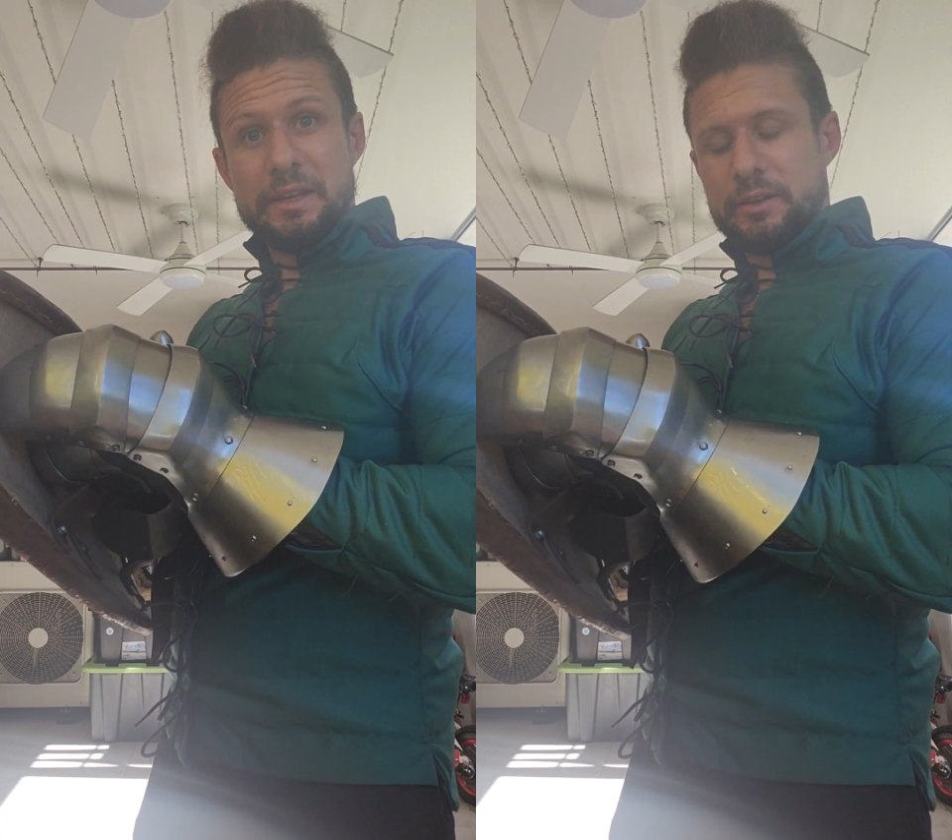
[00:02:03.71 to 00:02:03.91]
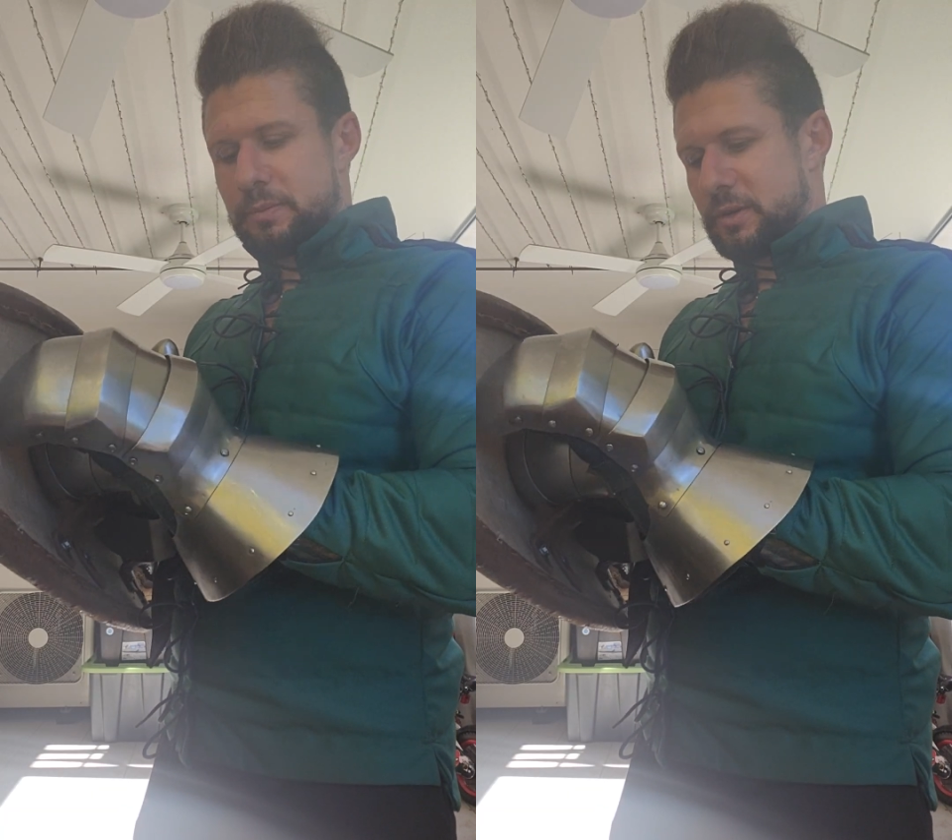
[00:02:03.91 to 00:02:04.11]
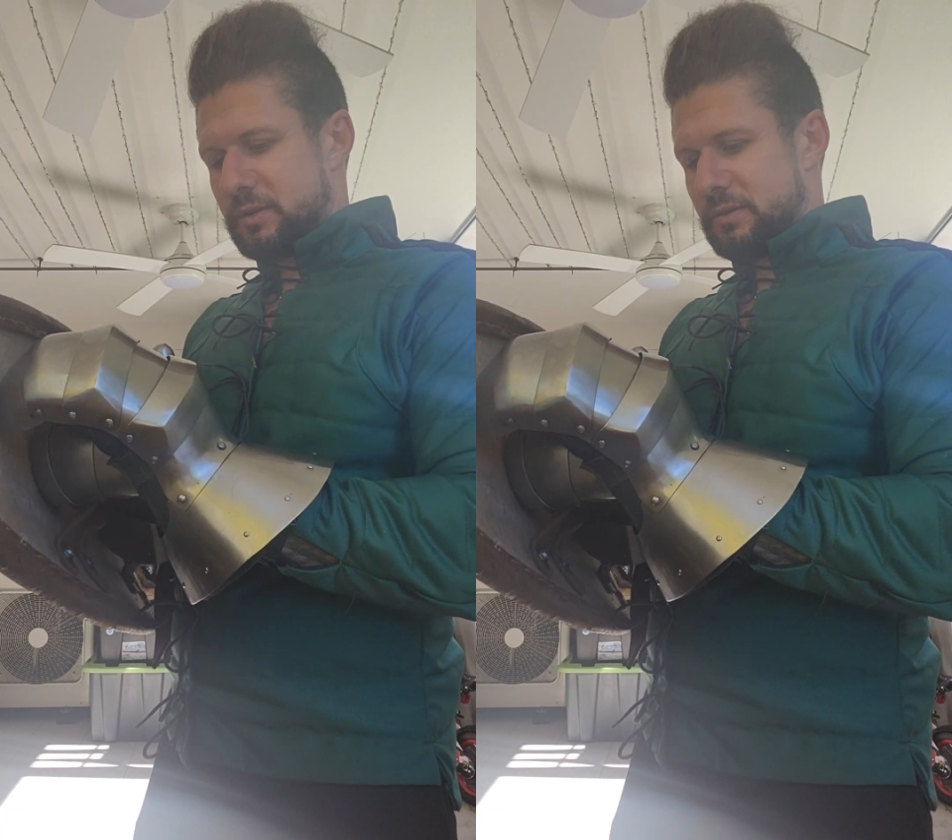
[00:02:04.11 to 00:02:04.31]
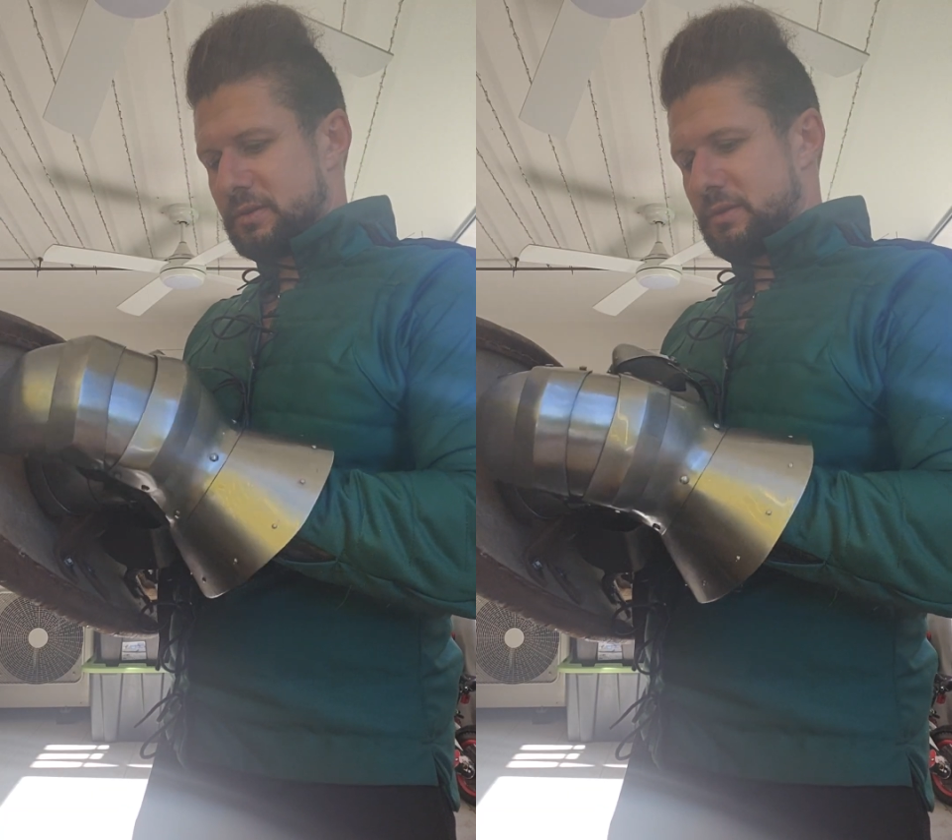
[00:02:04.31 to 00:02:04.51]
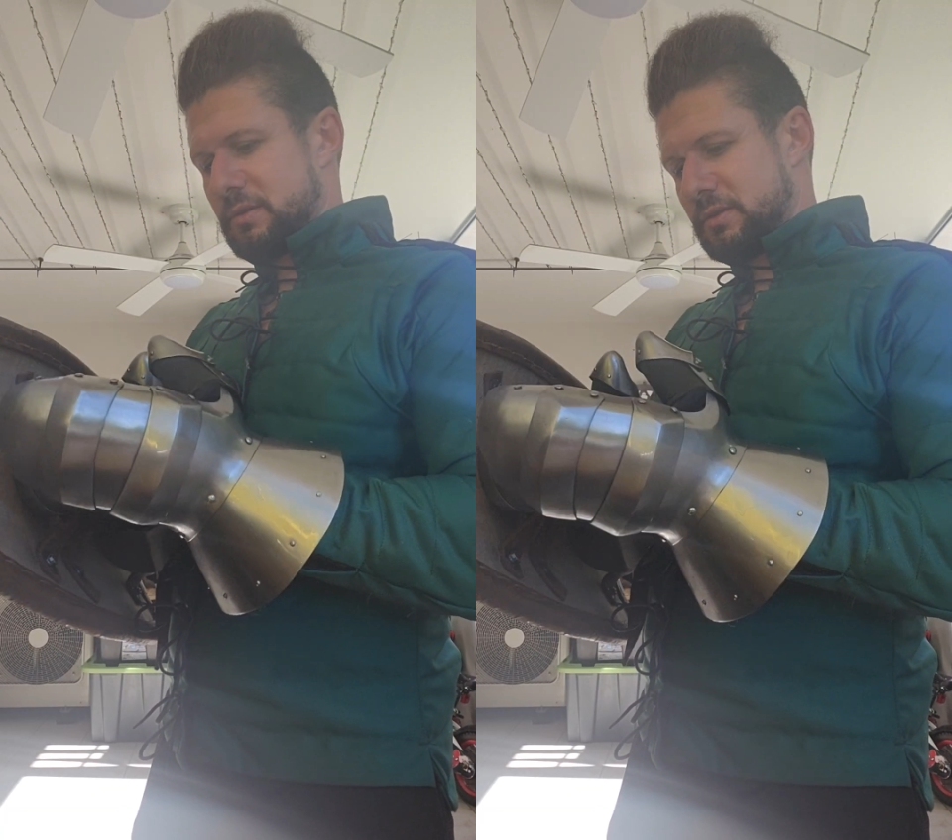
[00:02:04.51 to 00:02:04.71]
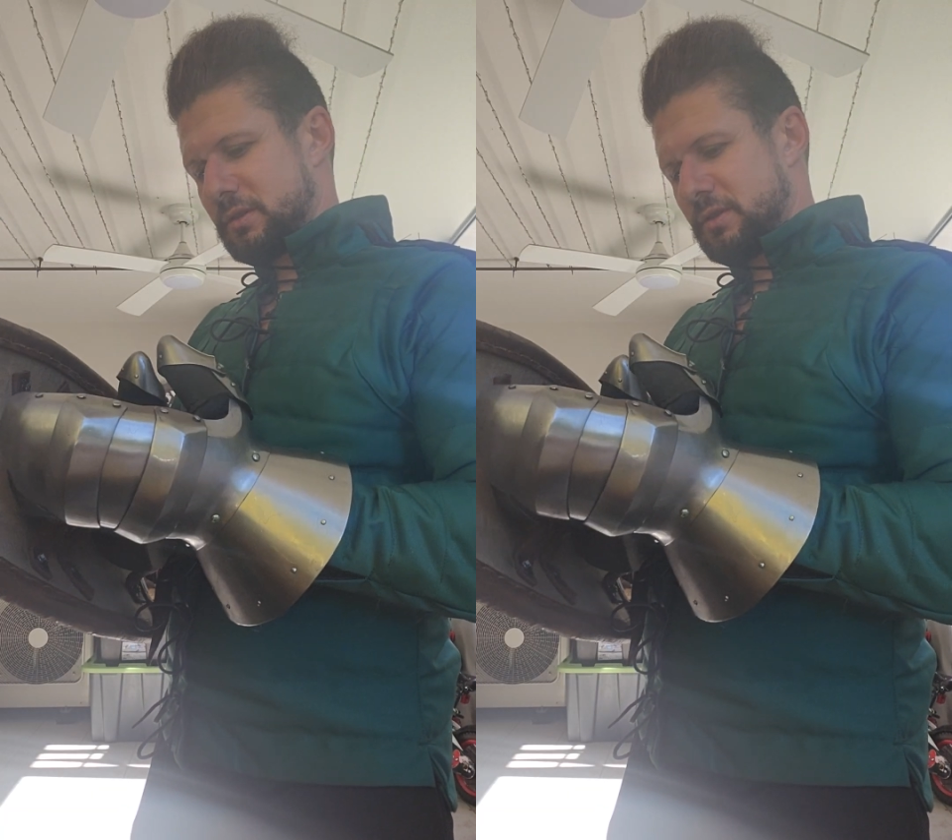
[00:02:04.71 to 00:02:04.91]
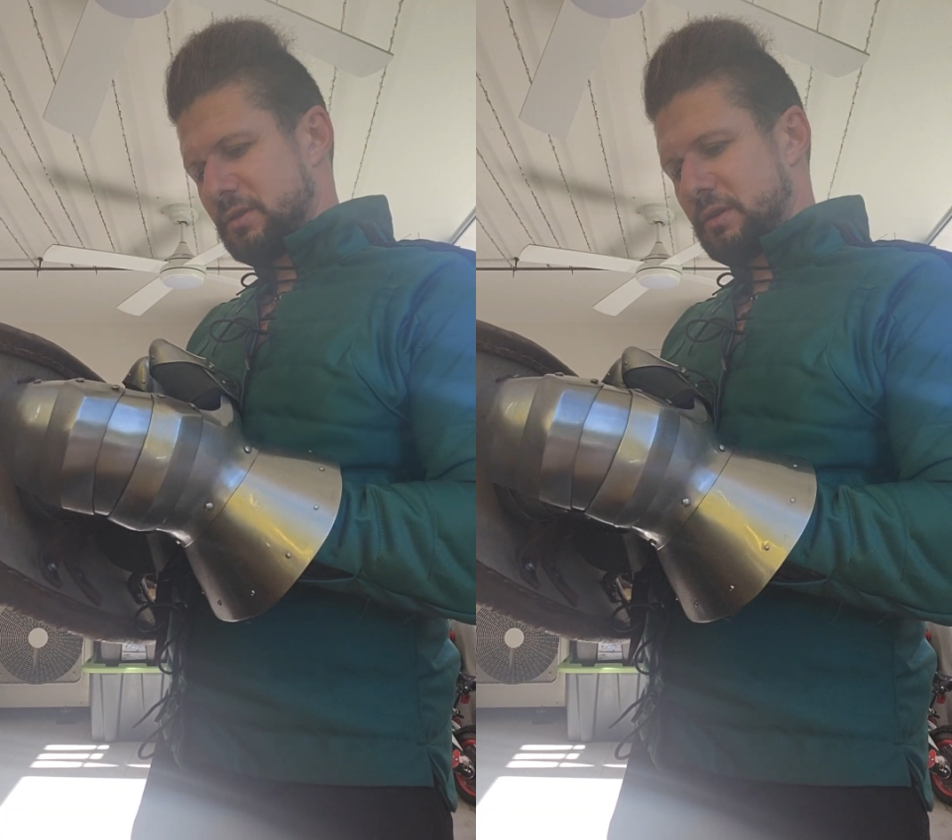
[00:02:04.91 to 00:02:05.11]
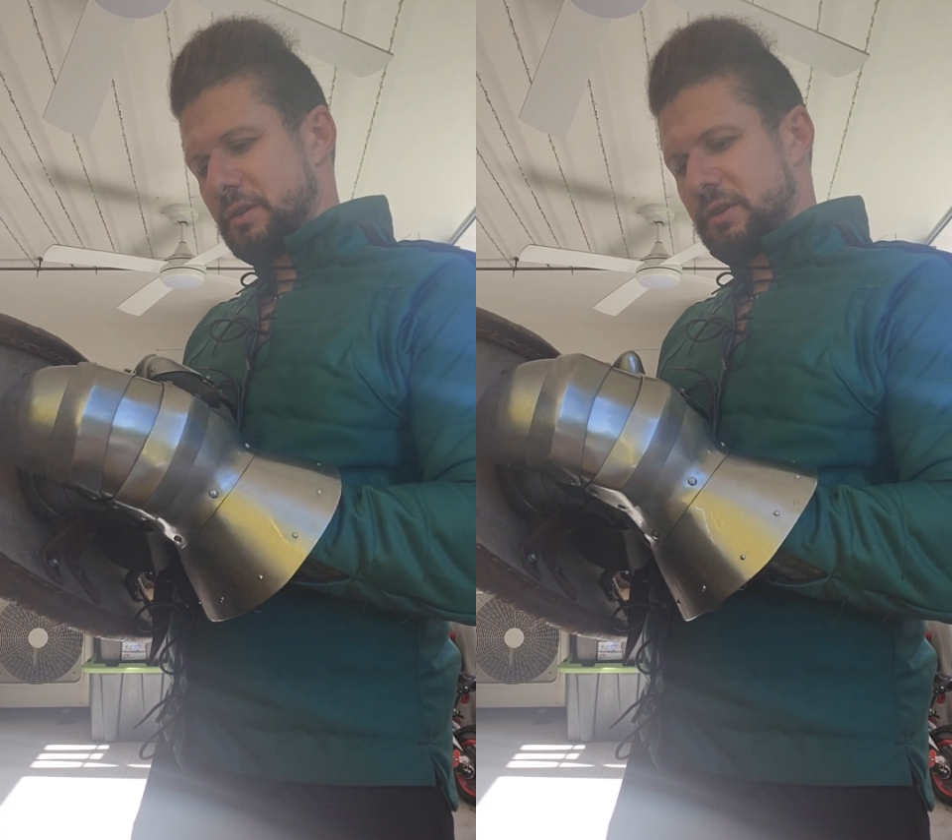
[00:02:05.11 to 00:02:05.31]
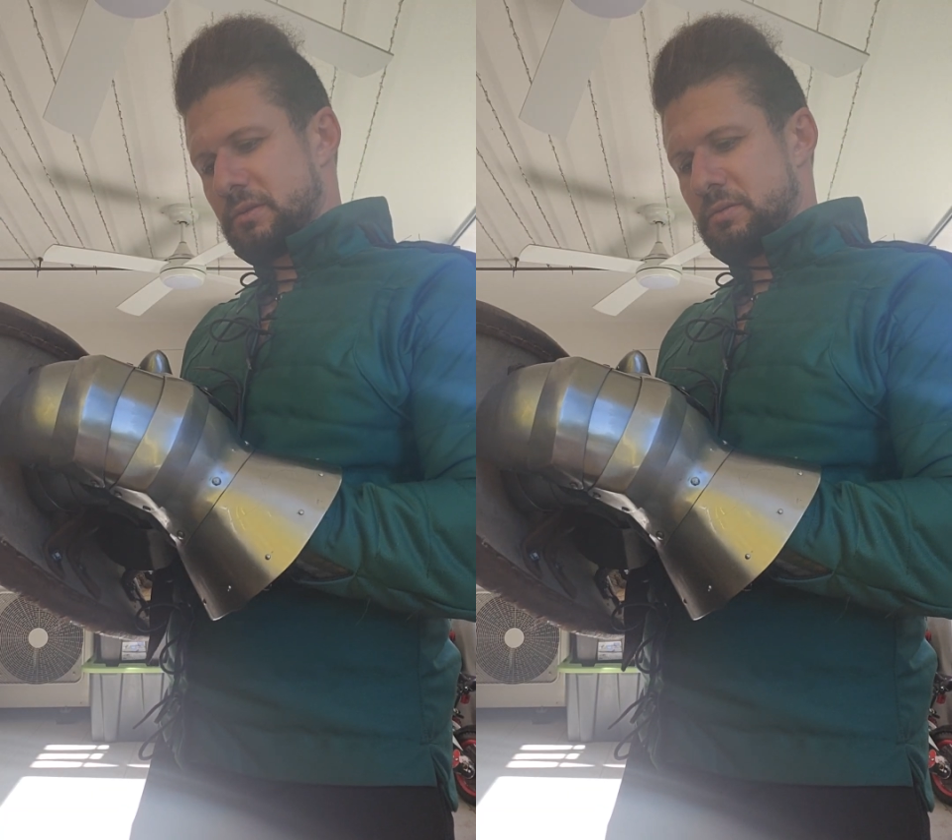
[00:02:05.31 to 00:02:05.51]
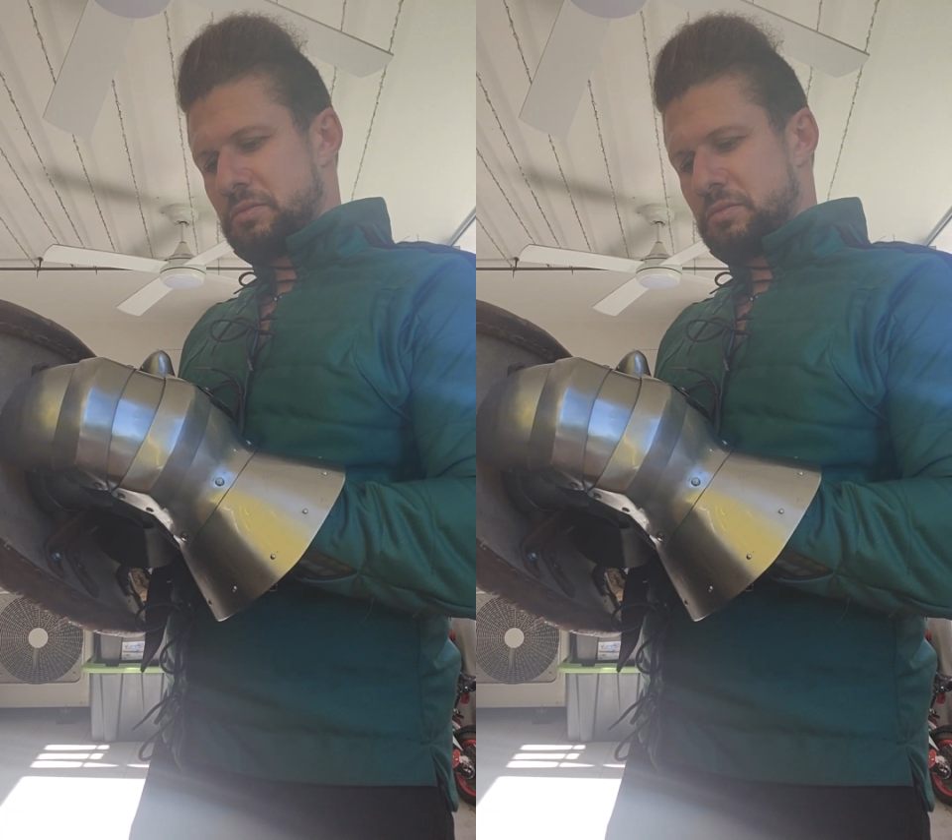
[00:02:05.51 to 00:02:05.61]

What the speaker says: exposed, so I'm going to